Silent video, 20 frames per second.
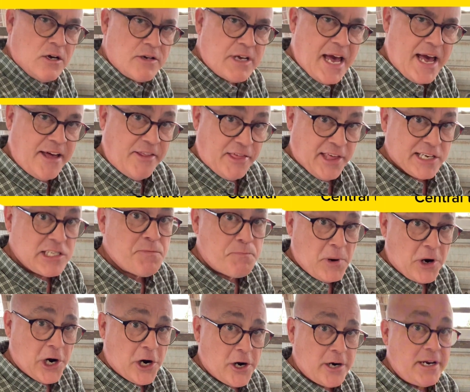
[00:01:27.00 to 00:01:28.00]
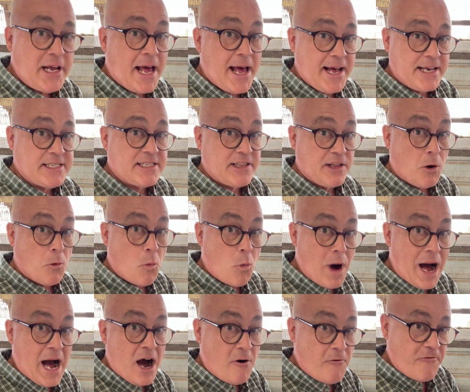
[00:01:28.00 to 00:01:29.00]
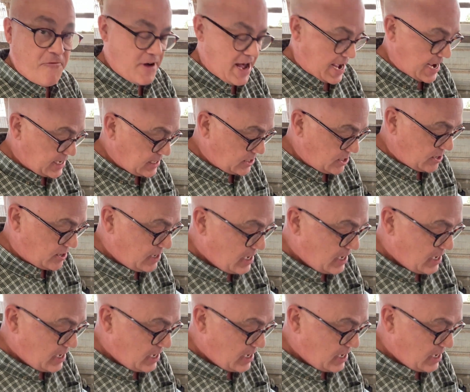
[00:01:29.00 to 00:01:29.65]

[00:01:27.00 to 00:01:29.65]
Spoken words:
Okay, this bird has the wow factor.